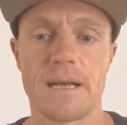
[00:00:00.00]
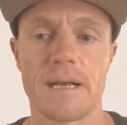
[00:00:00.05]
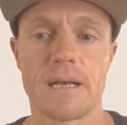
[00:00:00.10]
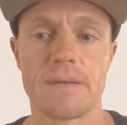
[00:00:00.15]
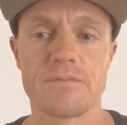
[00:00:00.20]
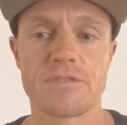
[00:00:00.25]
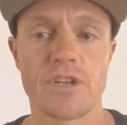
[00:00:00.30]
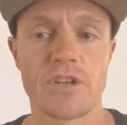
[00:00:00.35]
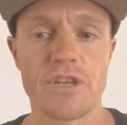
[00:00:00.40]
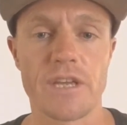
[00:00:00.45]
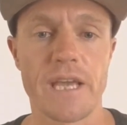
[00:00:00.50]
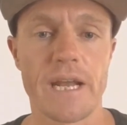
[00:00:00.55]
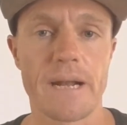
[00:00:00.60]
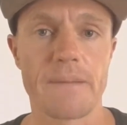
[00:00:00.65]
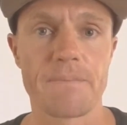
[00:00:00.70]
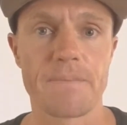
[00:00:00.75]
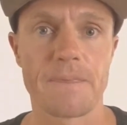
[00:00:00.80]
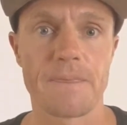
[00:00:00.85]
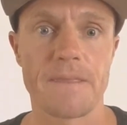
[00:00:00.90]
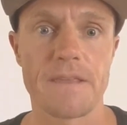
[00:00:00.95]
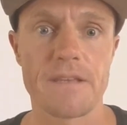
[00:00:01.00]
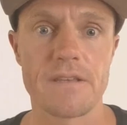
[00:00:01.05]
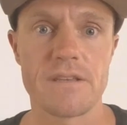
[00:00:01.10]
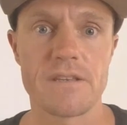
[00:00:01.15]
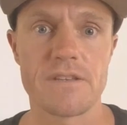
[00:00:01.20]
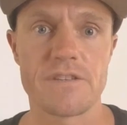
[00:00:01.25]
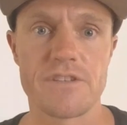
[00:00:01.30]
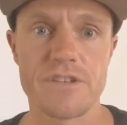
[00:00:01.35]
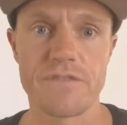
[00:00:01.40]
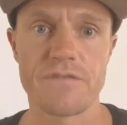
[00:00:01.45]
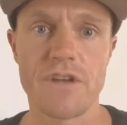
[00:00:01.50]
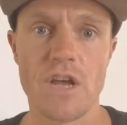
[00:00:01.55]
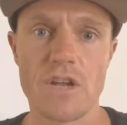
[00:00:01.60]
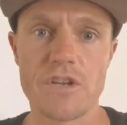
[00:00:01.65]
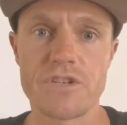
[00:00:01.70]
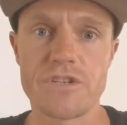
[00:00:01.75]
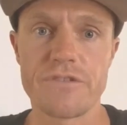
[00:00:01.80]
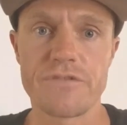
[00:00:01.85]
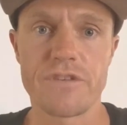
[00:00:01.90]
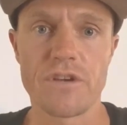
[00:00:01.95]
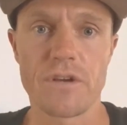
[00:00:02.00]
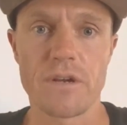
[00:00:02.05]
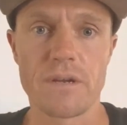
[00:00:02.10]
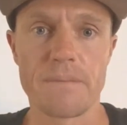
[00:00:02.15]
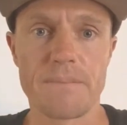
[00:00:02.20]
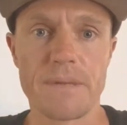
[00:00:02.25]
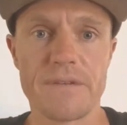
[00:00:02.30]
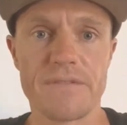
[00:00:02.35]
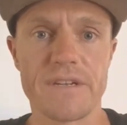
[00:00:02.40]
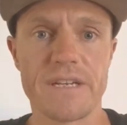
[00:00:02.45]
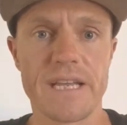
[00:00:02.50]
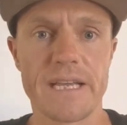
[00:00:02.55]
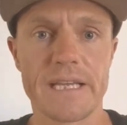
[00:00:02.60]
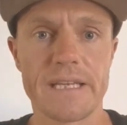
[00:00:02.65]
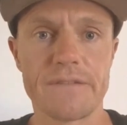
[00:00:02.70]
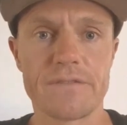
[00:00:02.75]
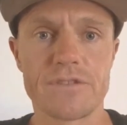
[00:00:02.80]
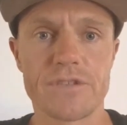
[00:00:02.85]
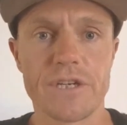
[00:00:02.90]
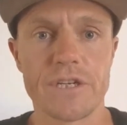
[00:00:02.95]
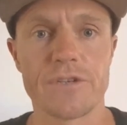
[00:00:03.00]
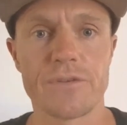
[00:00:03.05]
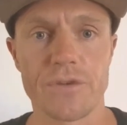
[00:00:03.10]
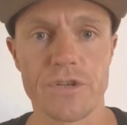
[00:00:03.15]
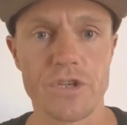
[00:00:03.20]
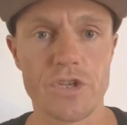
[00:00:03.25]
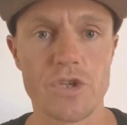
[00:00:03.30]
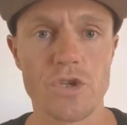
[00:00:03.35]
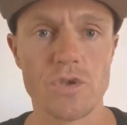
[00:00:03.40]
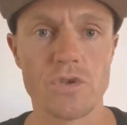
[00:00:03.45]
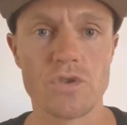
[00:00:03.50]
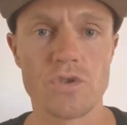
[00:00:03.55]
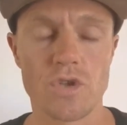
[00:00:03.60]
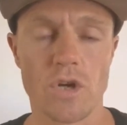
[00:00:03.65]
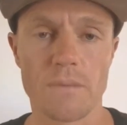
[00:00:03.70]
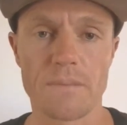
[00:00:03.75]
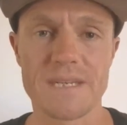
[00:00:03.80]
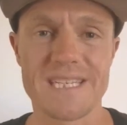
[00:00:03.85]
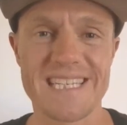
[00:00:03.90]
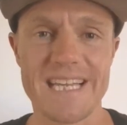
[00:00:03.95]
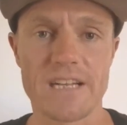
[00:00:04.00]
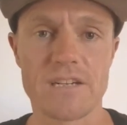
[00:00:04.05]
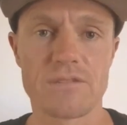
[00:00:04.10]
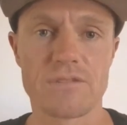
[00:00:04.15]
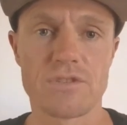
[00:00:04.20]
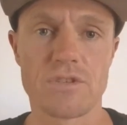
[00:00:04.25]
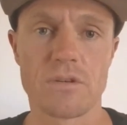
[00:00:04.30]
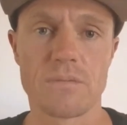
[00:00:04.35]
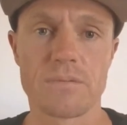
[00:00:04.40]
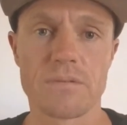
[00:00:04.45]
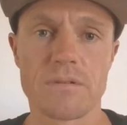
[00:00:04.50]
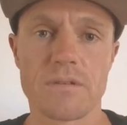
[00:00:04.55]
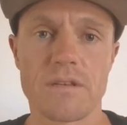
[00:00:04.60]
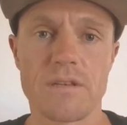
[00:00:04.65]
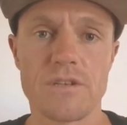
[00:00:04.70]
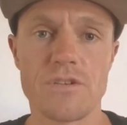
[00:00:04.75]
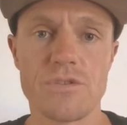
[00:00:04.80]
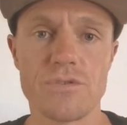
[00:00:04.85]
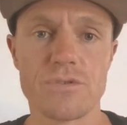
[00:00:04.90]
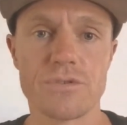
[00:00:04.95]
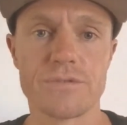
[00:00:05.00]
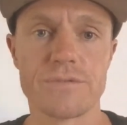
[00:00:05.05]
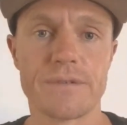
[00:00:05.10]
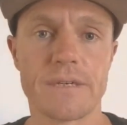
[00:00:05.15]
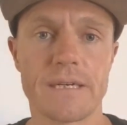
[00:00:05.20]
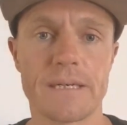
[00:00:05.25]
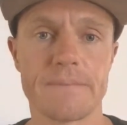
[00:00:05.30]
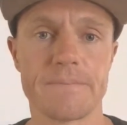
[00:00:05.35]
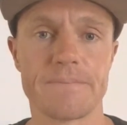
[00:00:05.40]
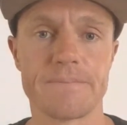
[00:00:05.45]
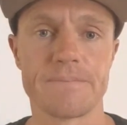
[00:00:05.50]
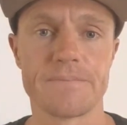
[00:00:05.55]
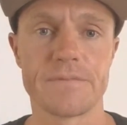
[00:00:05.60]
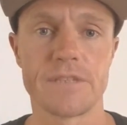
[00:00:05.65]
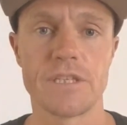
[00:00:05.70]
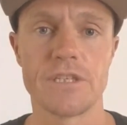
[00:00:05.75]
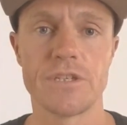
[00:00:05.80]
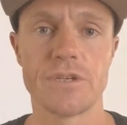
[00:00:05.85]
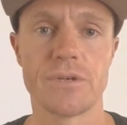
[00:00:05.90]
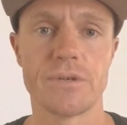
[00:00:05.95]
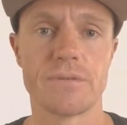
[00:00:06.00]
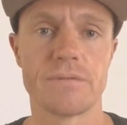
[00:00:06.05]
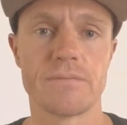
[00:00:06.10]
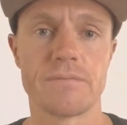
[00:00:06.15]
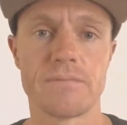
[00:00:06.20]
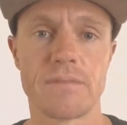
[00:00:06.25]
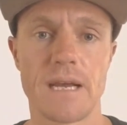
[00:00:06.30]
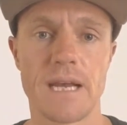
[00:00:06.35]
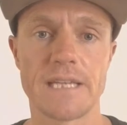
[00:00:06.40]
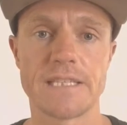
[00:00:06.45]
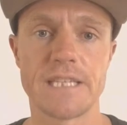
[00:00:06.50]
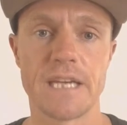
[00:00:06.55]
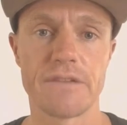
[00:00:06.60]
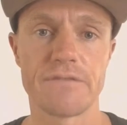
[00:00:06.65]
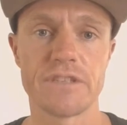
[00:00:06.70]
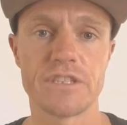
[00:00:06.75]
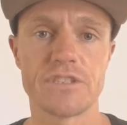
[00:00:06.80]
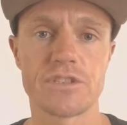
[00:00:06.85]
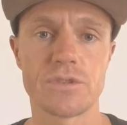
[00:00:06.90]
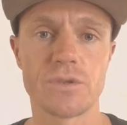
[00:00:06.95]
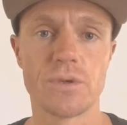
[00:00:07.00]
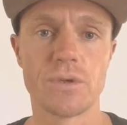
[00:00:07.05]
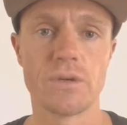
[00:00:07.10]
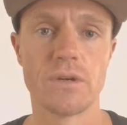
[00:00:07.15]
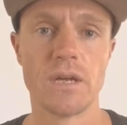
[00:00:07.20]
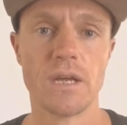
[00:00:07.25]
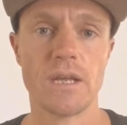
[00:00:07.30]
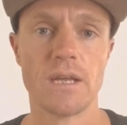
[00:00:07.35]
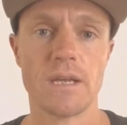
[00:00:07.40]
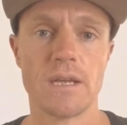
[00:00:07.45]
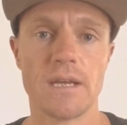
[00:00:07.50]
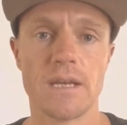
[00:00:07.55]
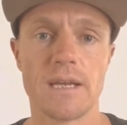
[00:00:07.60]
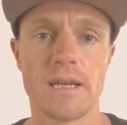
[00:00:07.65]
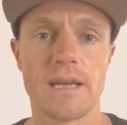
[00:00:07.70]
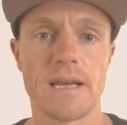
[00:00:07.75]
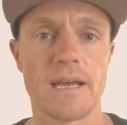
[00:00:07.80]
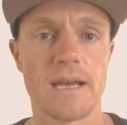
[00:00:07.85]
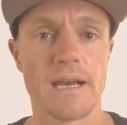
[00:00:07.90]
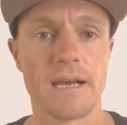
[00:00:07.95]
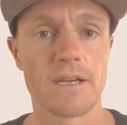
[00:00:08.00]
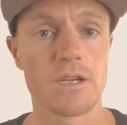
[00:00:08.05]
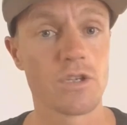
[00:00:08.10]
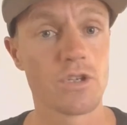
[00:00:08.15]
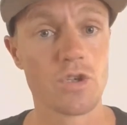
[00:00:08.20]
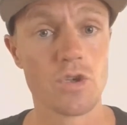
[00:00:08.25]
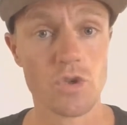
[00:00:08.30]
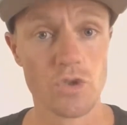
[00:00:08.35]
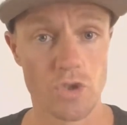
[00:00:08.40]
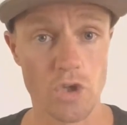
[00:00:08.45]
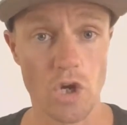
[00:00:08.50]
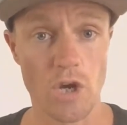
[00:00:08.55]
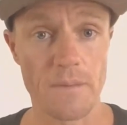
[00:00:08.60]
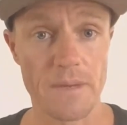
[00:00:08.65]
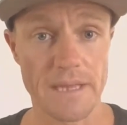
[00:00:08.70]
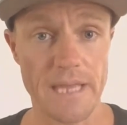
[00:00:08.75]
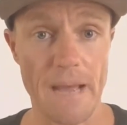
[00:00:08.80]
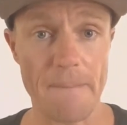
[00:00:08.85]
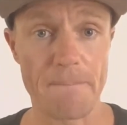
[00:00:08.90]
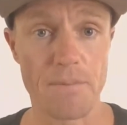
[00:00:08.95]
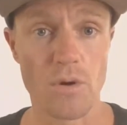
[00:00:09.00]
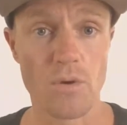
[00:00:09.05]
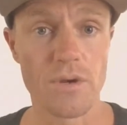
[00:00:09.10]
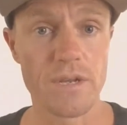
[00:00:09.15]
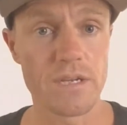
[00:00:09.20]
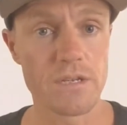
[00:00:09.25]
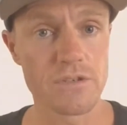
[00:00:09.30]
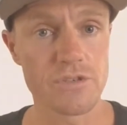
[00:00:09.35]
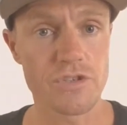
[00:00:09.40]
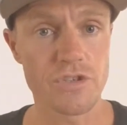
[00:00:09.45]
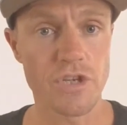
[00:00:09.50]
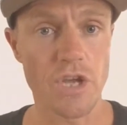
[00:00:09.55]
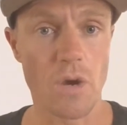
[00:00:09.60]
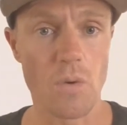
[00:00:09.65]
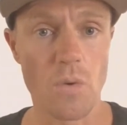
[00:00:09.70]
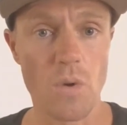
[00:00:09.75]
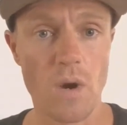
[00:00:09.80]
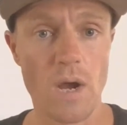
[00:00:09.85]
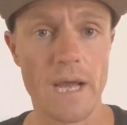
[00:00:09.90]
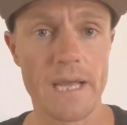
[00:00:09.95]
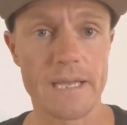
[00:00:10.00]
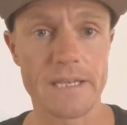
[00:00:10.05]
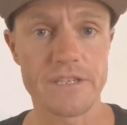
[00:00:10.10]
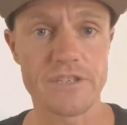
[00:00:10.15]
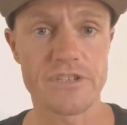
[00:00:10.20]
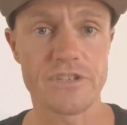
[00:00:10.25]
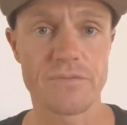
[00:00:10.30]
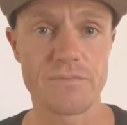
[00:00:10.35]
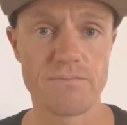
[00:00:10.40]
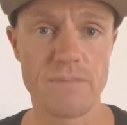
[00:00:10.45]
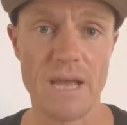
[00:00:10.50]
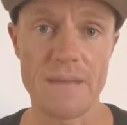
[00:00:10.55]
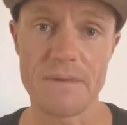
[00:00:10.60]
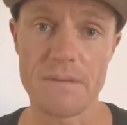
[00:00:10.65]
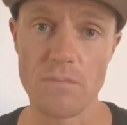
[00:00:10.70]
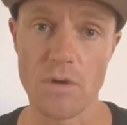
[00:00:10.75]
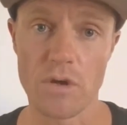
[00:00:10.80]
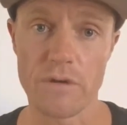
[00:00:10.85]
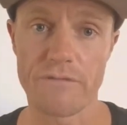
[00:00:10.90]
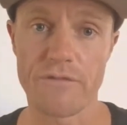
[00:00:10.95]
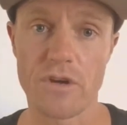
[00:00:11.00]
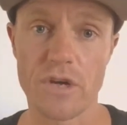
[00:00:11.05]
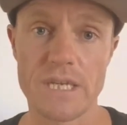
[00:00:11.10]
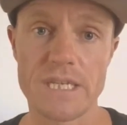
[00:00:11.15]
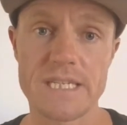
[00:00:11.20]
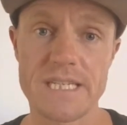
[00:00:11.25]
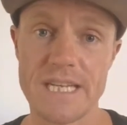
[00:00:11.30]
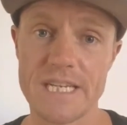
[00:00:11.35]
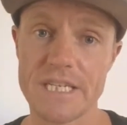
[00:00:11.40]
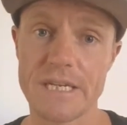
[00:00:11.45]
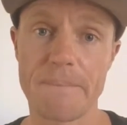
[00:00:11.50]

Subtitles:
So you get up, you've noticed you've got a bit of a negative trend or an acute drop, a sudden drop in your HRV score. Good time at that point to go away and just maybe modify your session,